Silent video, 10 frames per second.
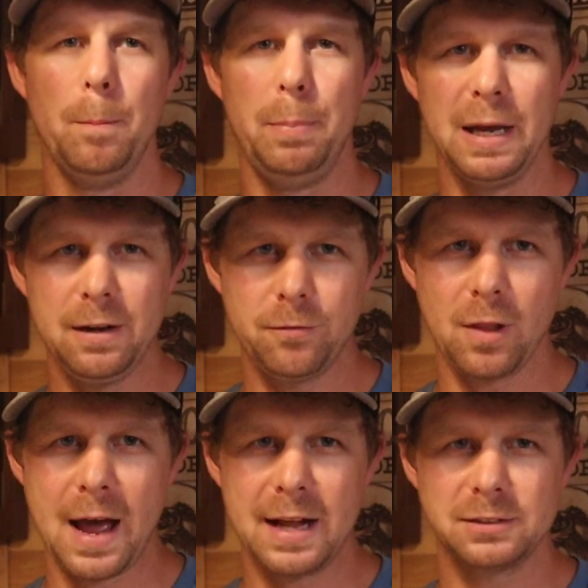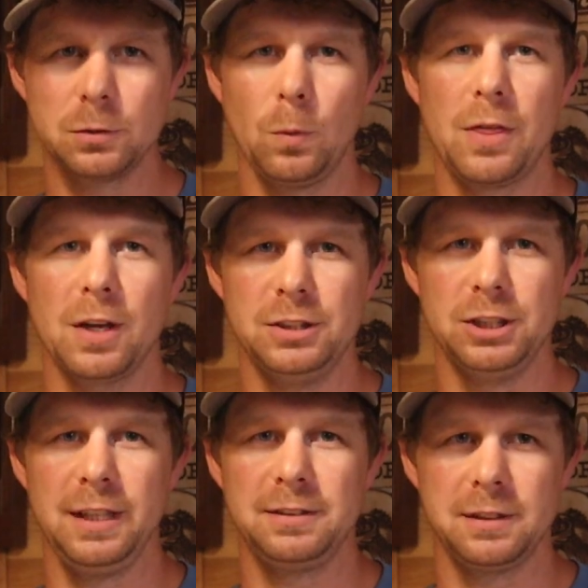big flats with
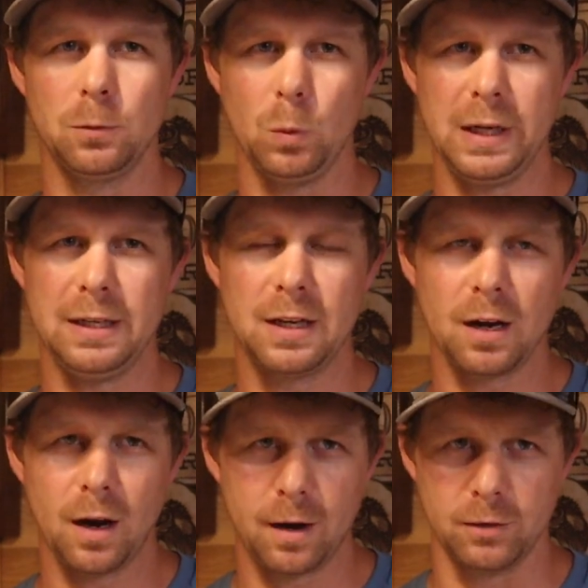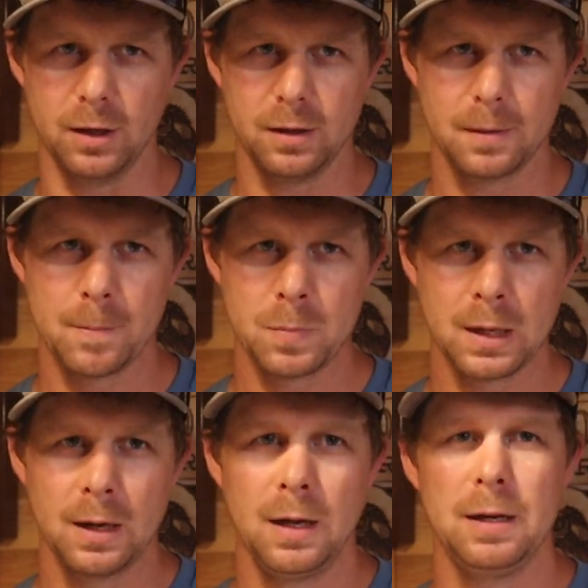adjacent weed cover.
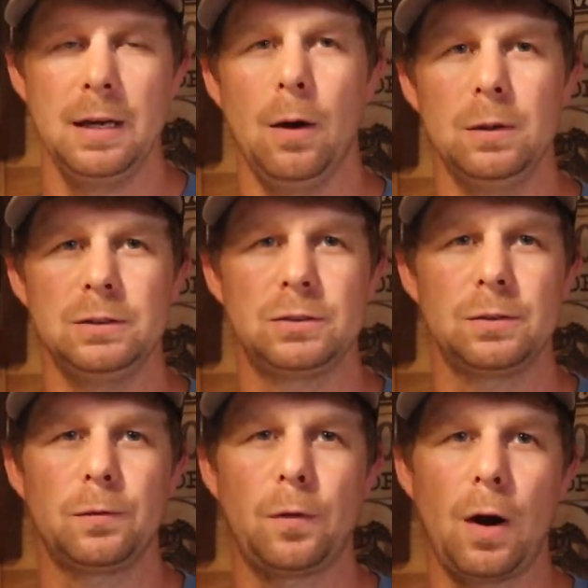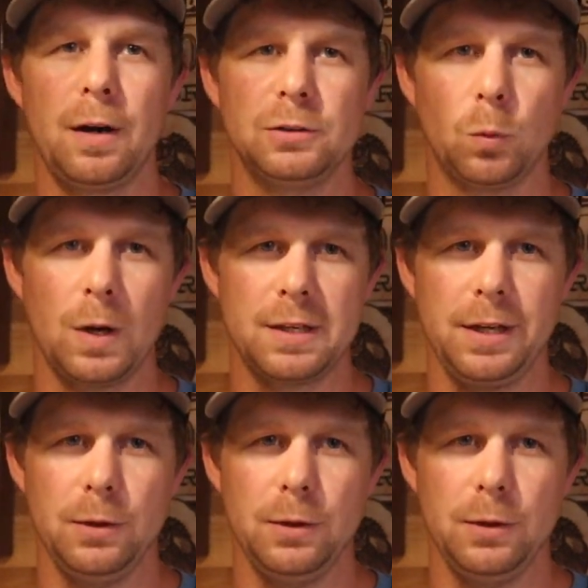Now as far as what to